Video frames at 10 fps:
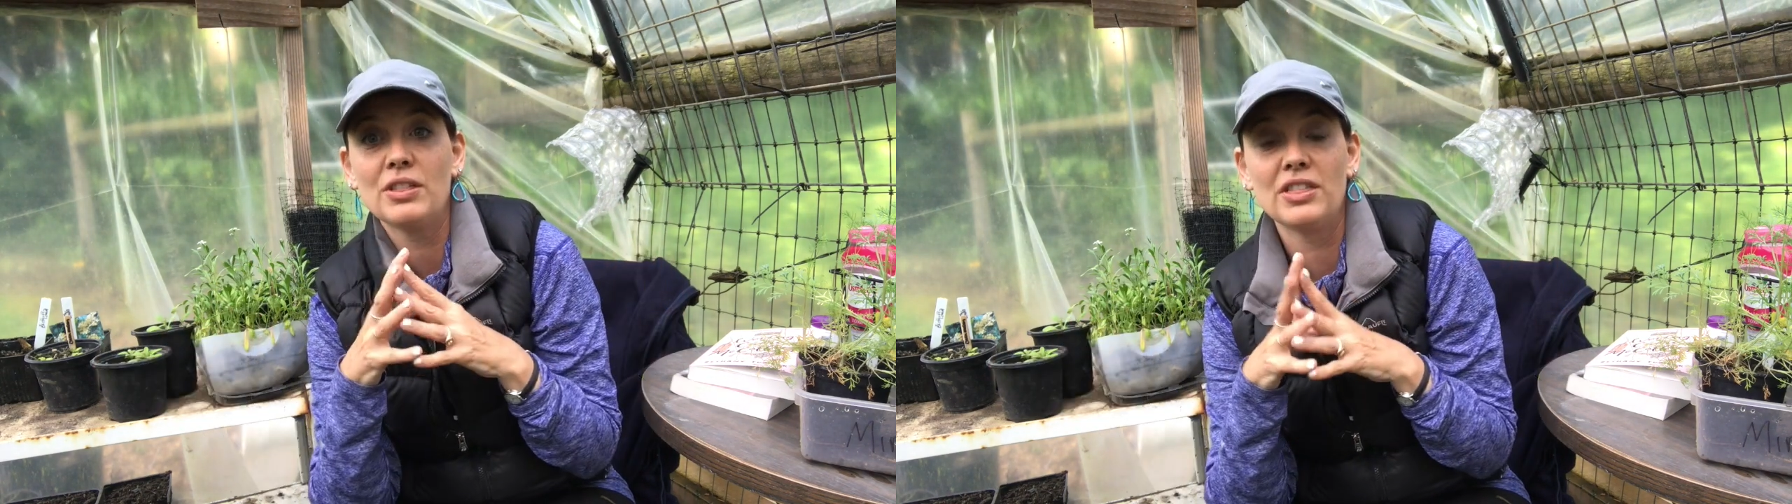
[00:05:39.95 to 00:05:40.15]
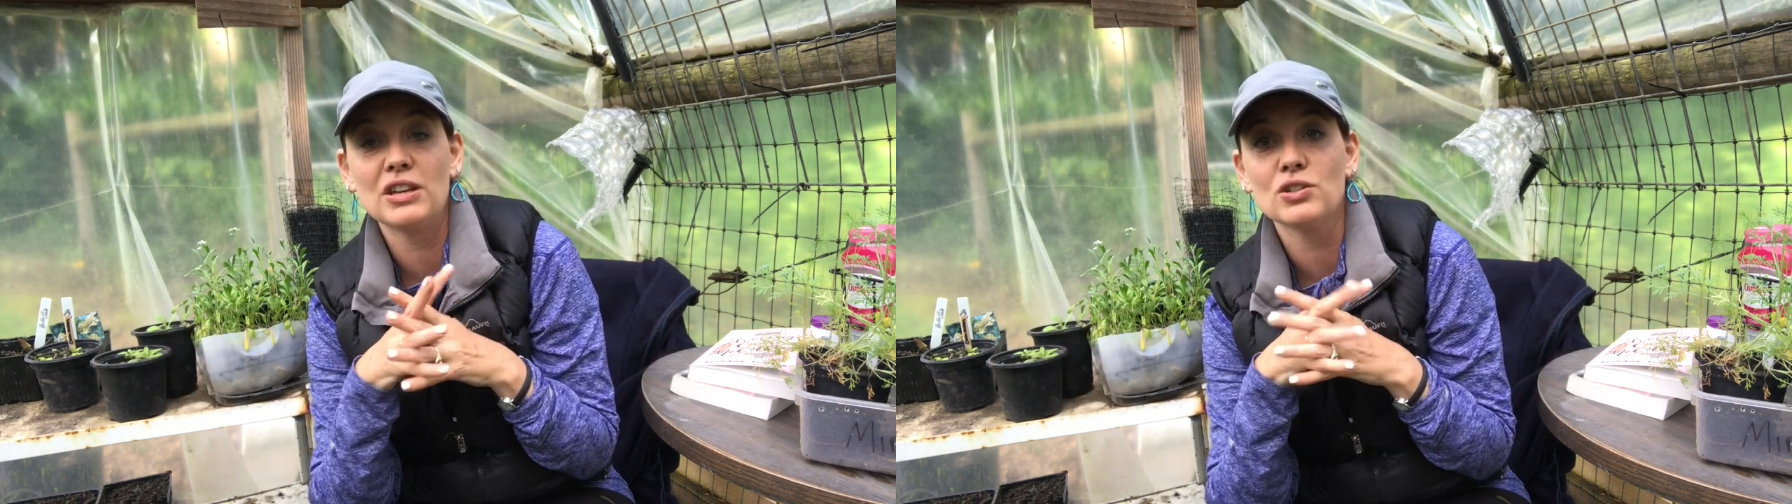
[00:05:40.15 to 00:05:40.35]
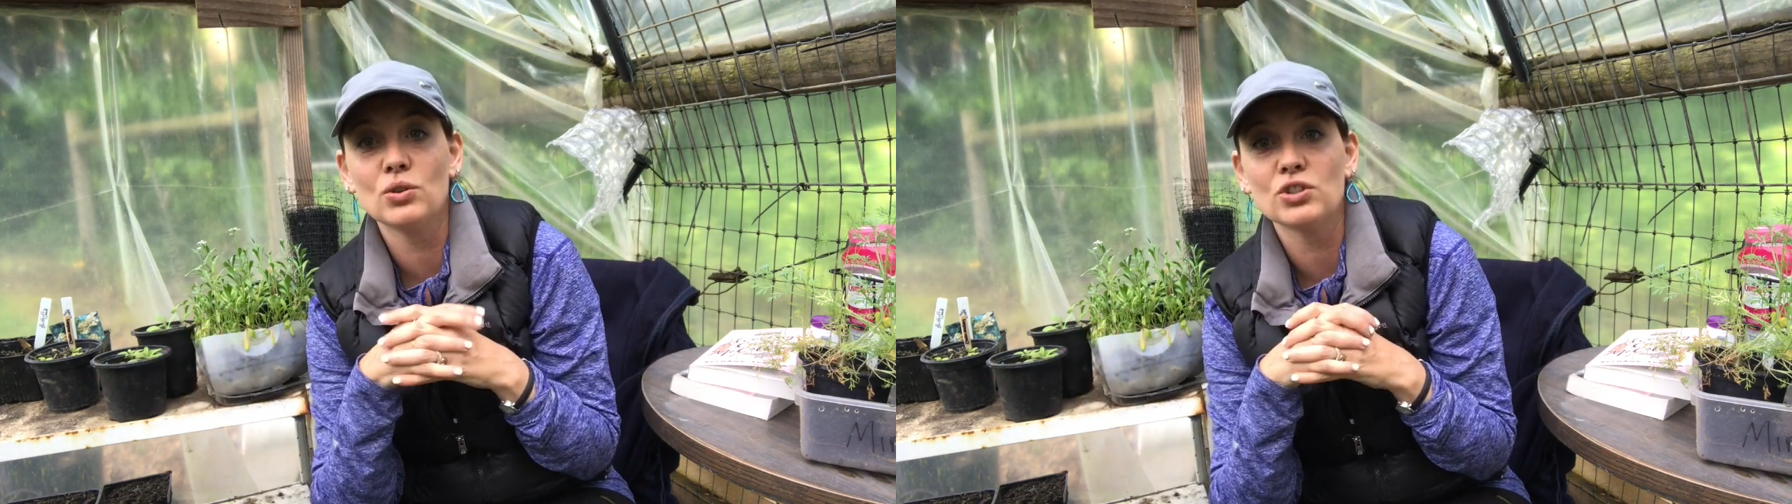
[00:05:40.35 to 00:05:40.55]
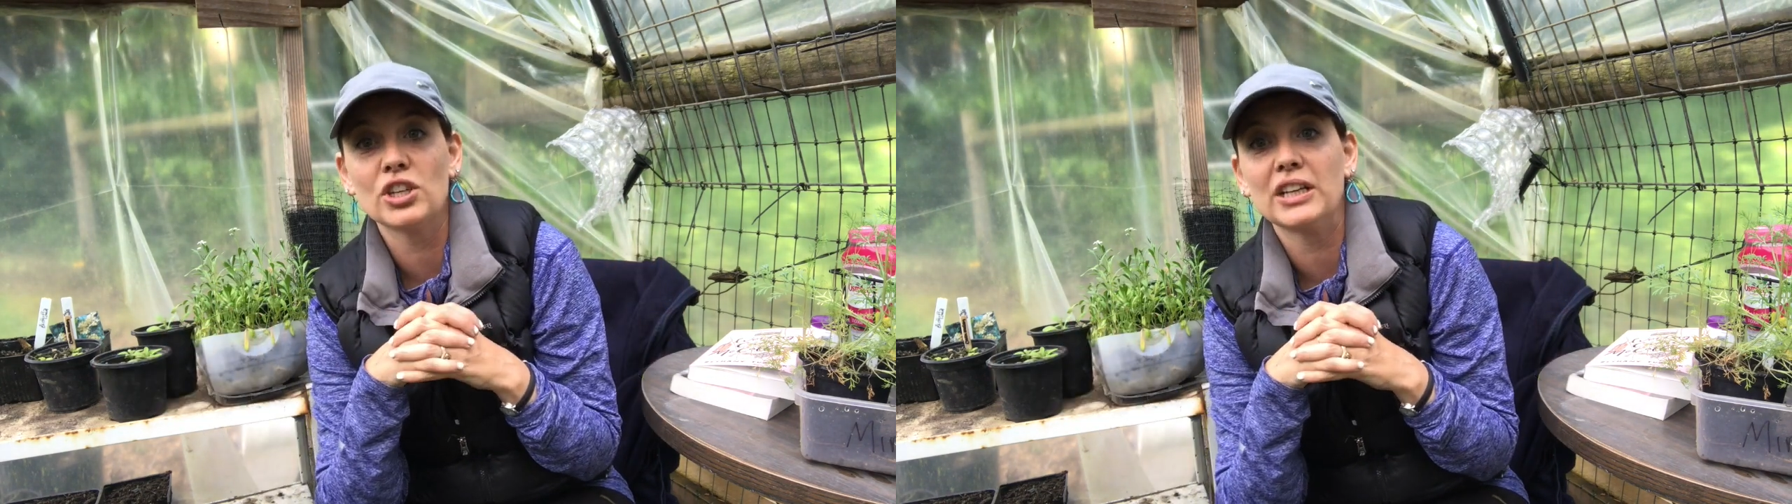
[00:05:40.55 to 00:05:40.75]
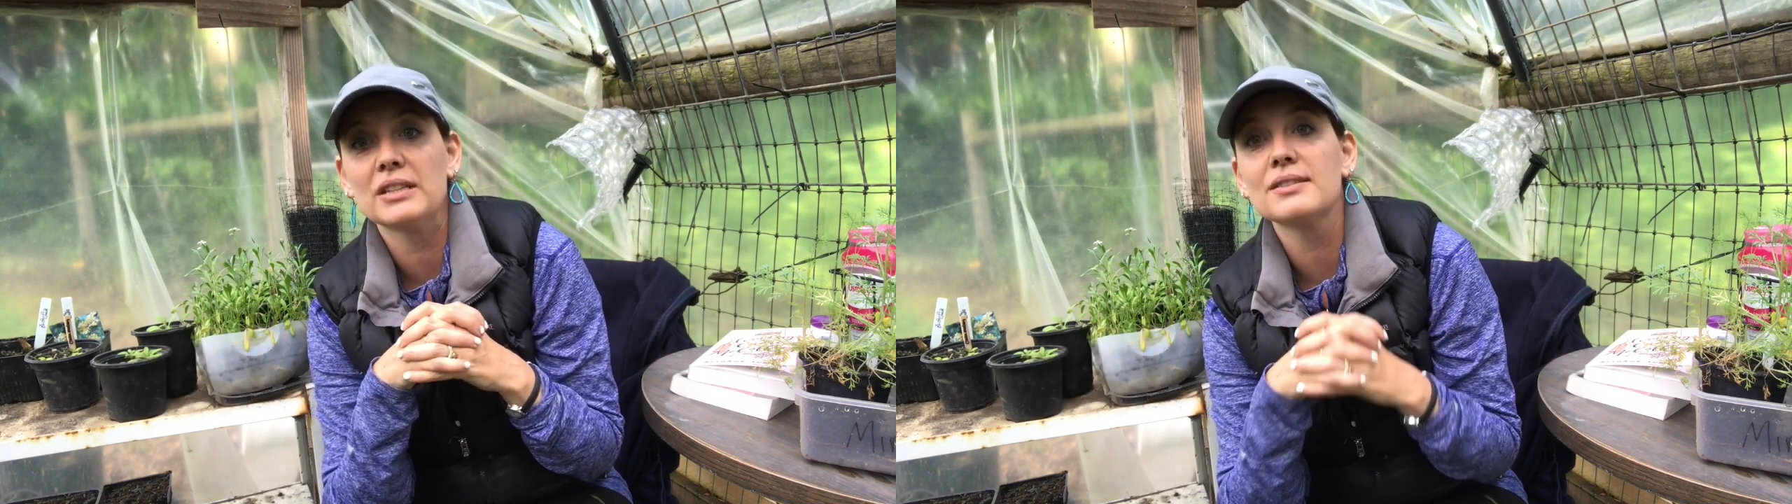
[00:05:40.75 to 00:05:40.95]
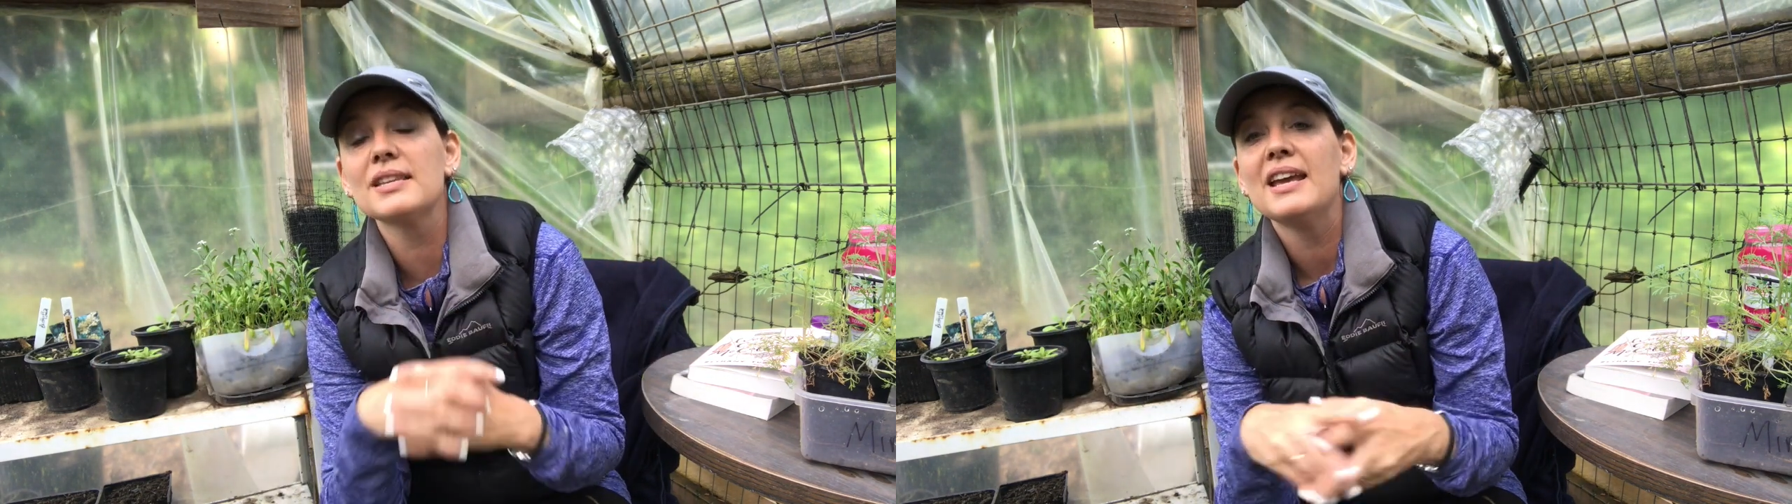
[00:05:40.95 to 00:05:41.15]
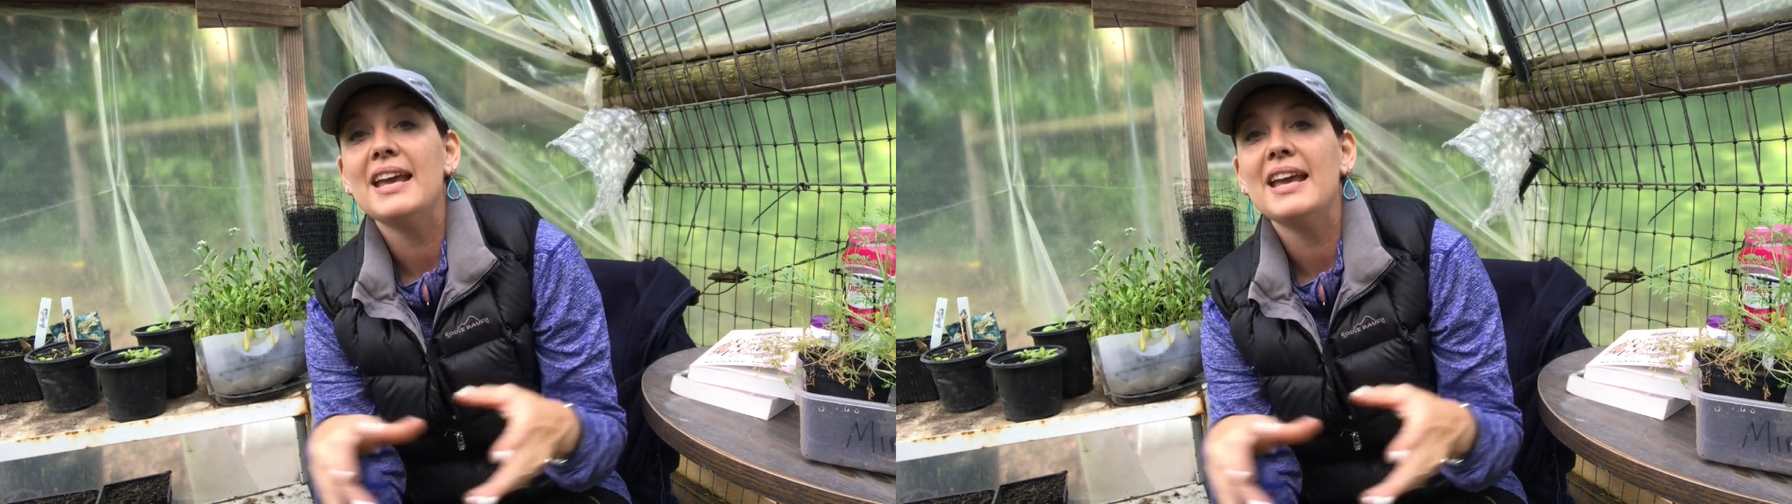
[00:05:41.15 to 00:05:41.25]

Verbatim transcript: with the adult chickens